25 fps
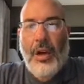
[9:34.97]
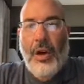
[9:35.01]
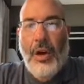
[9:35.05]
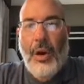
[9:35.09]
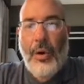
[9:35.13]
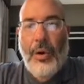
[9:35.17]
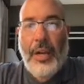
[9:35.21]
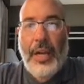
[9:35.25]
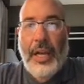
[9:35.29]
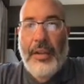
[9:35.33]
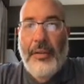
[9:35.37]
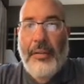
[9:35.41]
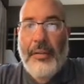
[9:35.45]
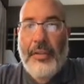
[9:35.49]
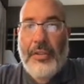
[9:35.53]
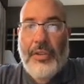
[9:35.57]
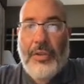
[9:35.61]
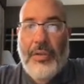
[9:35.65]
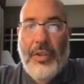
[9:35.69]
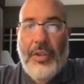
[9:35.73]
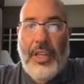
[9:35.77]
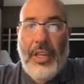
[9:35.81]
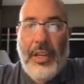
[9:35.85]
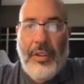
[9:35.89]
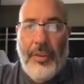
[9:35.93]
Okay, so
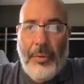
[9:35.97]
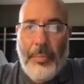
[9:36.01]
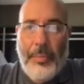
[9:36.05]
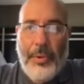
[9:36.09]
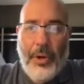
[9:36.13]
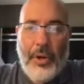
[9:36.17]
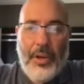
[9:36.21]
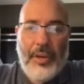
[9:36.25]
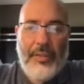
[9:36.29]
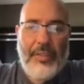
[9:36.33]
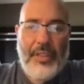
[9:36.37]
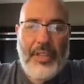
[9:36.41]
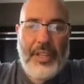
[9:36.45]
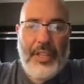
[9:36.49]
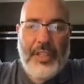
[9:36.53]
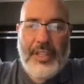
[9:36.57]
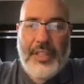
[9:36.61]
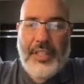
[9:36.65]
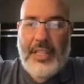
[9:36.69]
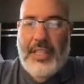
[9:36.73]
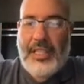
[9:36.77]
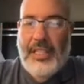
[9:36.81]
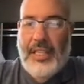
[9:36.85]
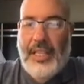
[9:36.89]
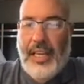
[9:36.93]
the other part of this
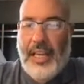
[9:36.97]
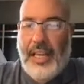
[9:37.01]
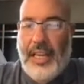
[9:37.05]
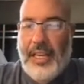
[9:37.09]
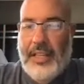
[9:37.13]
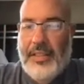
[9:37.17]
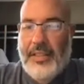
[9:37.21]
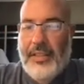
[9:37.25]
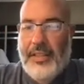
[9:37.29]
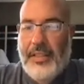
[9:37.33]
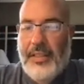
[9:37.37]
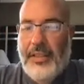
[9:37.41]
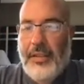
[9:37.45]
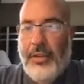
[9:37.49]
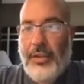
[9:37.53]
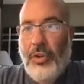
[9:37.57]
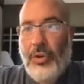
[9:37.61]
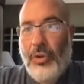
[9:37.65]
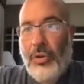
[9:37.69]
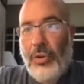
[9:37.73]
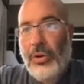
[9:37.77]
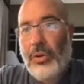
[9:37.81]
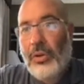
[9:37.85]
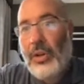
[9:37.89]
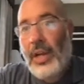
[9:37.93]
is that
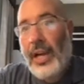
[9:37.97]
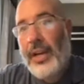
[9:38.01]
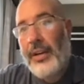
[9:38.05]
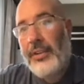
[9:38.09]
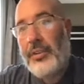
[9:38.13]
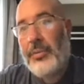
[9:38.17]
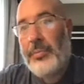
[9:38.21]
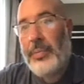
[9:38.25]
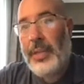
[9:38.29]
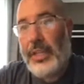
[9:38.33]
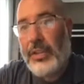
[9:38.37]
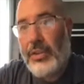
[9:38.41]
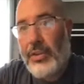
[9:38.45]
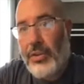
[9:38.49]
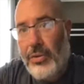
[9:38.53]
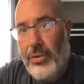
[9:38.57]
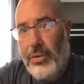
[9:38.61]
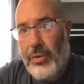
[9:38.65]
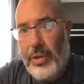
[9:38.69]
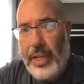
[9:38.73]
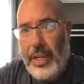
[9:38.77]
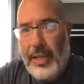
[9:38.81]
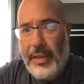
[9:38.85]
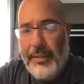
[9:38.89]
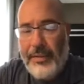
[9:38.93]
you're allowed to be as
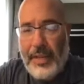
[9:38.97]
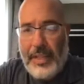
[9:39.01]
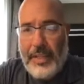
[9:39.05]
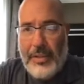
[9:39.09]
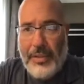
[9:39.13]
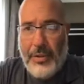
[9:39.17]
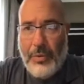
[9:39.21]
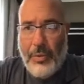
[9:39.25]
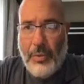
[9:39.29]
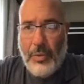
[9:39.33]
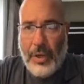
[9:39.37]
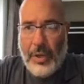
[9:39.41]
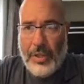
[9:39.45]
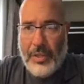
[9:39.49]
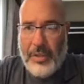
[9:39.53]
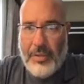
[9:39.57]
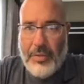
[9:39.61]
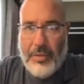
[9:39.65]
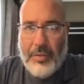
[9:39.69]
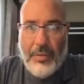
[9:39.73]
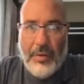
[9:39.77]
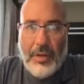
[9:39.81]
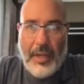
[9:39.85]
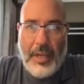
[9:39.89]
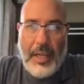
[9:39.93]
creative as you want
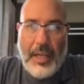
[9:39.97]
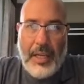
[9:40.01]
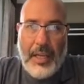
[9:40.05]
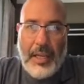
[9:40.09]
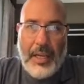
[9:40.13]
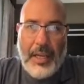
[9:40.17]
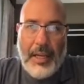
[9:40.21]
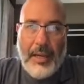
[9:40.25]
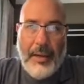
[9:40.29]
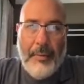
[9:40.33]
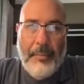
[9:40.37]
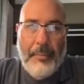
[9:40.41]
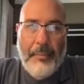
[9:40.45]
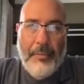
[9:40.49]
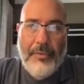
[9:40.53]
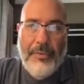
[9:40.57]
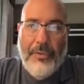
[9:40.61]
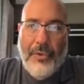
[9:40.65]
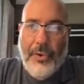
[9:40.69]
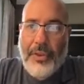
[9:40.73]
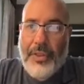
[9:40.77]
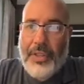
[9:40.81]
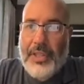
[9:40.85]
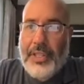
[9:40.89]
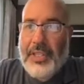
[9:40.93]
to.
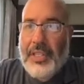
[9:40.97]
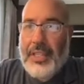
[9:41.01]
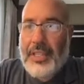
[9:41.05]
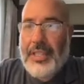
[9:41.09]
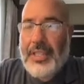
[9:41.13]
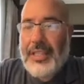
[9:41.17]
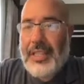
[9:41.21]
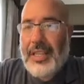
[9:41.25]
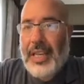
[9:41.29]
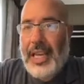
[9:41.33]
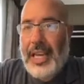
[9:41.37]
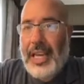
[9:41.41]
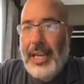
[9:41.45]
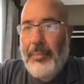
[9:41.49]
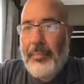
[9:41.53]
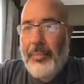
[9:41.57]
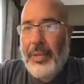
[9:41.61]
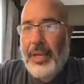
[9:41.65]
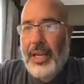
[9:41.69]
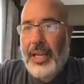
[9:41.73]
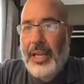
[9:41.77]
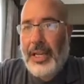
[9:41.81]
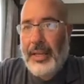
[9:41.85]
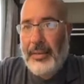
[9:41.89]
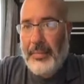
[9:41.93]
For this is a
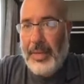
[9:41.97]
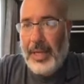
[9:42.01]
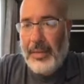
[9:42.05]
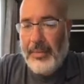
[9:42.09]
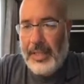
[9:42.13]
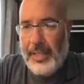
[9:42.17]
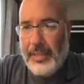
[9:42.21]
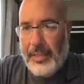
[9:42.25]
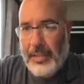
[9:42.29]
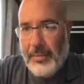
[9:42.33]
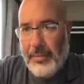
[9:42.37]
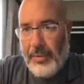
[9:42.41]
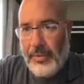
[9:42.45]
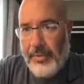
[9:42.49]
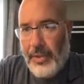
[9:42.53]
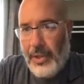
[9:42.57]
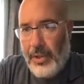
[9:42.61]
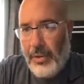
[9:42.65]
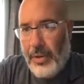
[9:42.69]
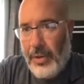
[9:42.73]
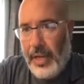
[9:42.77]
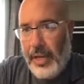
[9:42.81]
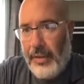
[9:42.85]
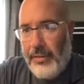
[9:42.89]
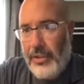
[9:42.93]
campaign. Maybe some of
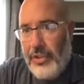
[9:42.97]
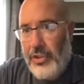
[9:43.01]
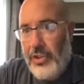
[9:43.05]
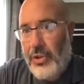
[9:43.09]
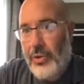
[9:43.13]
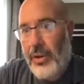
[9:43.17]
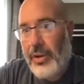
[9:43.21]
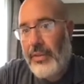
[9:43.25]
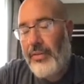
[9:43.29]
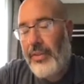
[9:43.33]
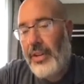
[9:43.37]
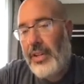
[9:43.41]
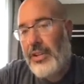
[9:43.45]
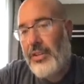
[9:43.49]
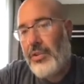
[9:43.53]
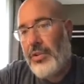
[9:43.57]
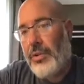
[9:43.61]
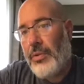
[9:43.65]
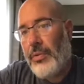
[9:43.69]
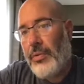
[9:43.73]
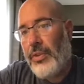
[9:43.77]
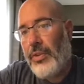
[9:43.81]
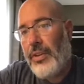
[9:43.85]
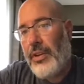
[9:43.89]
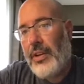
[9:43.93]
you have a joint venture
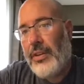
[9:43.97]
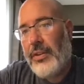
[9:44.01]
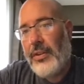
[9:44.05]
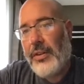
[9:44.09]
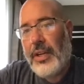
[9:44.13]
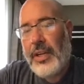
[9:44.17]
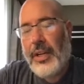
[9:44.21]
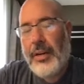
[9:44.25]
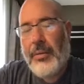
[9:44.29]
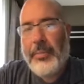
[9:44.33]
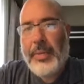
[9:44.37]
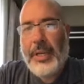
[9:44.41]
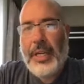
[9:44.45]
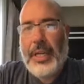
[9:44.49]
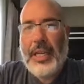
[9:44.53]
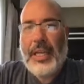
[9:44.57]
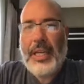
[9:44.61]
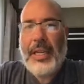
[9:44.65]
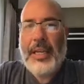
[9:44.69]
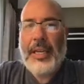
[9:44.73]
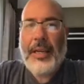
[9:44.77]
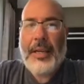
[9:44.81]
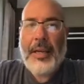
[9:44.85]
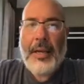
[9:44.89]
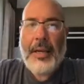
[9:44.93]
with another
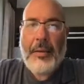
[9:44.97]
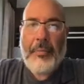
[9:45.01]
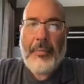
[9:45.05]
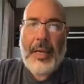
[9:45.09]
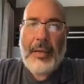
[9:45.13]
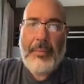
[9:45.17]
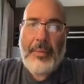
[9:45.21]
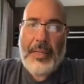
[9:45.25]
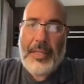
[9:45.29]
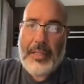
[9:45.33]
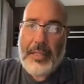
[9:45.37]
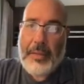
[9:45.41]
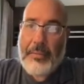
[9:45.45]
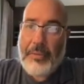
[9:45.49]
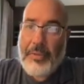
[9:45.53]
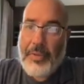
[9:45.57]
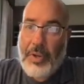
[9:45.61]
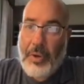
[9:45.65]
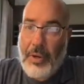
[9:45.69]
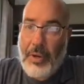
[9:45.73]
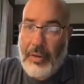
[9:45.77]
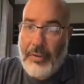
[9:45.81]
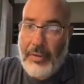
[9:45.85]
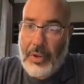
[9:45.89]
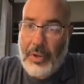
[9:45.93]
company. Maybe some of you
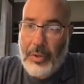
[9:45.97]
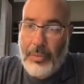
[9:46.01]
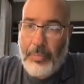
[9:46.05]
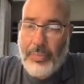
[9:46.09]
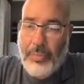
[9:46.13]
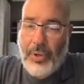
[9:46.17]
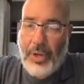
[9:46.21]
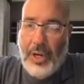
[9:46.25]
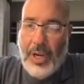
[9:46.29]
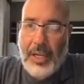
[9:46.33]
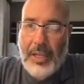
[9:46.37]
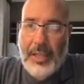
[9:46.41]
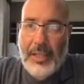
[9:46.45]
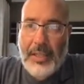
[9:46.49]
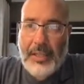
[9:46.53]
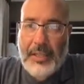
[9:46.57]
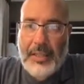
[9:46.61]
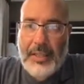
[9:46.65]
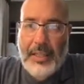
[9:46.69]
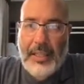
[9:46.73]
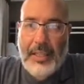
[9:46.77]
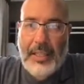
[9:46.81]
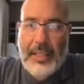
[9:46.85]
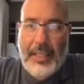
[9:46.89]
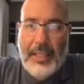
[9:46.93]
have a new product.